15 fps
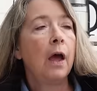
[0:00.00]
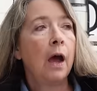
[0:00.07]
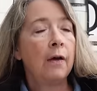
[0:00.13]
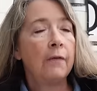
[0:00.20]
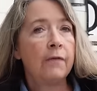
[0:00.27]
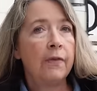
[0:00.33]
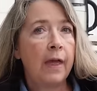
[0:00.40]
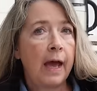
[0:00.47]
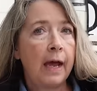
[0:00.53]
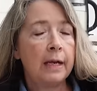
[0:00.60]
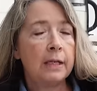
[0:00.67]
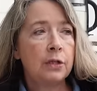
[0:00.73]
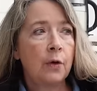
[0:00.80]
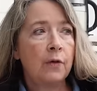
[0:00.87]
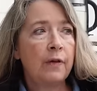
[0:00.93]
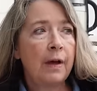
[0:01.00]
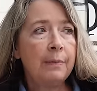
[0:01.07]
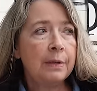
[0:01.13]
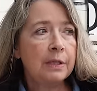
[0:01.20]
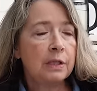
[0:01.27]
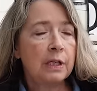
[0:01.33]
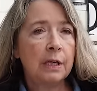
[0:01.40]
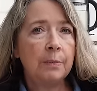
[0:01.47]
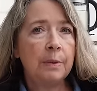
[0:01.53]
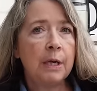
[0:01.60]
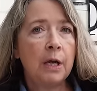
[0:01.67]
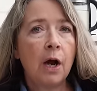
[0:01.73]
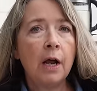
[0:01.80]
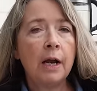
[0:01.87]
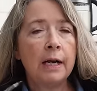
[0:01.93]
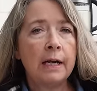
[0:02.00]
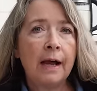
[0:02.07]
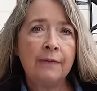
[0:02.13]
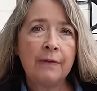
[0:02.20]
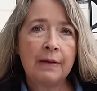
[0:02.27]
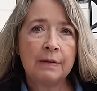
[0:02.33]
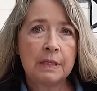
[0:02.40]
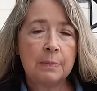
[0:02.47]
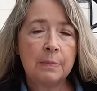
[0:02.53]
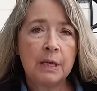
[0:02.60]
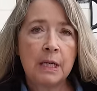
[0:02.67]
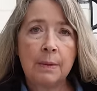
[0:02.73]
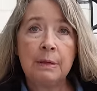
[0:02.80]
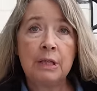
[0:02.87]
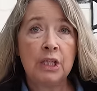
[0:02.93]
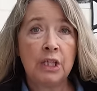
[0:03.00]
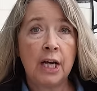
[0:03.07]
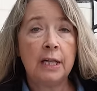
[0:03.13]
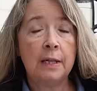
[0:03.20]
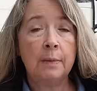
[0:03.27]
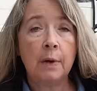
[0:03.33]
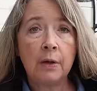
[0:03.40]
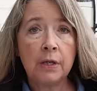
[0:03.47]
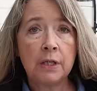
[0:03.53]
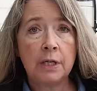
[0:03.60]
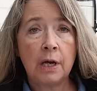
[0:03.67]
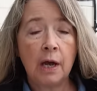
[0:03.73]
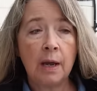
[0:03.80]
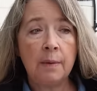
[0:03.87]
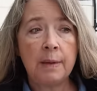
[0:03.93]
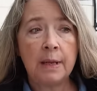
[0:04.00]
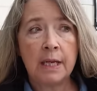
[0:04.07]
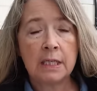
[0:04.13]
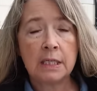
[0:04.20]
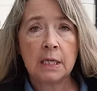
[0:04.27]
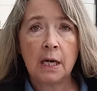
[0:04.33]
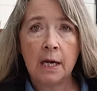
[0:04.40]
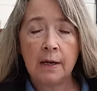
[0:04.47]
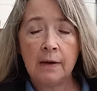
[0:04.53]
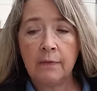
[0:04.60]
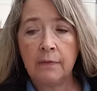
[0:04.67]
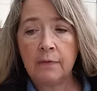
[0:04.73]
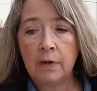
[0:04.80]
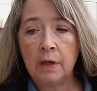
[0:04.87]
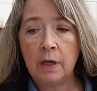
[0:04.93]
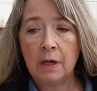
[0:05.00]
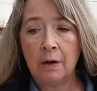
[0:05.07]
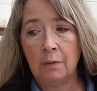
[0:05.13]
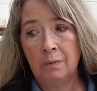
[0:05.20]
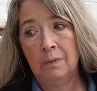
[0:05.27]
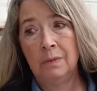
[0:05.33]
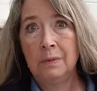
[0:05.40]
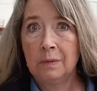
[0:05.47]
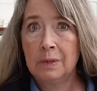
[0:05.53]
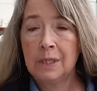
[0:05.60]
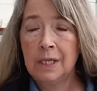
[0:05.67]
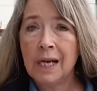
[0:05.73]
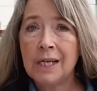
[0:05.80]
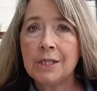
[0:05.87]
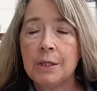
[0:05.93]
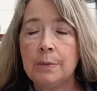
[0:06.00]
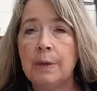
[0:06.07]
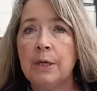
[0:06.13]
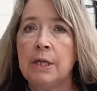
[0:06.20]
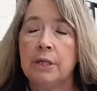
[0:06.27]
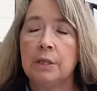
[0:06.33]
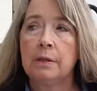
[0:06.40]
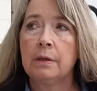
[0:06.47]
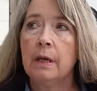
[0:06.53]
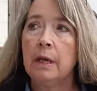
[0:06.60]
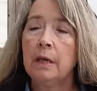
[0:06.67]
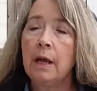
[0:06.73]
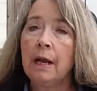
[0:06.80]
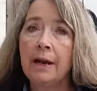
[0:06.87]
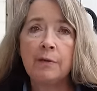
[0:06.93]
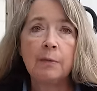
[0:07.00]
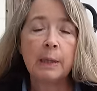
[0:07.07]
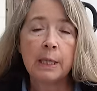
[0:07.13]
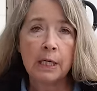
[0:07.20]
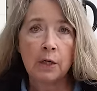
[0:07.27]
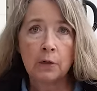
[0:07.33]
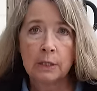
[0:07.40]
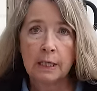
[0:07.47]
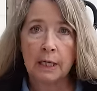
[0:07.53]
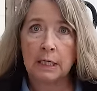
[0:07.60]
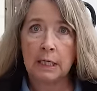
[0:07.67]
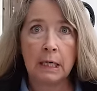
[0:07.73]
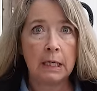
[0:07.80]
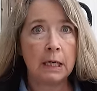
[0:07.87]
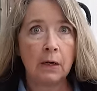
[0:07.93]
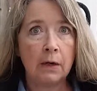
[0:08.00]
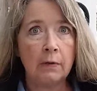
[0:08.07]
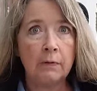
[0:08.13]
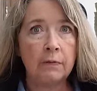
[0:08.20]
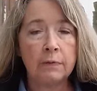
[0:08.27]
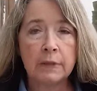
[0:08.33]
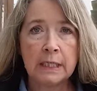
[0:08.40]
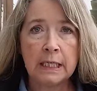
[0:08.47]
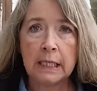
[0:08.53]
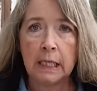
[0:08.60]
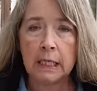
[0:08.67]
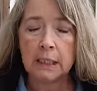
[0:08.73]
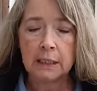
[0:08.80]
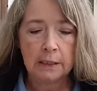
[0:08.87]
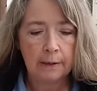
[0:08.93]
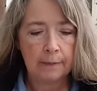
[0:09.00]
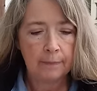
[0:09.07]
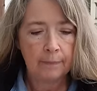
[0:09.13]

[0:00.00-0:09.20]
of that. So if I'm just going to be gone, I'd have to have someone come and check them all the time, and it's kind of you know sketchy because not everybody knows how to take care of seedlings.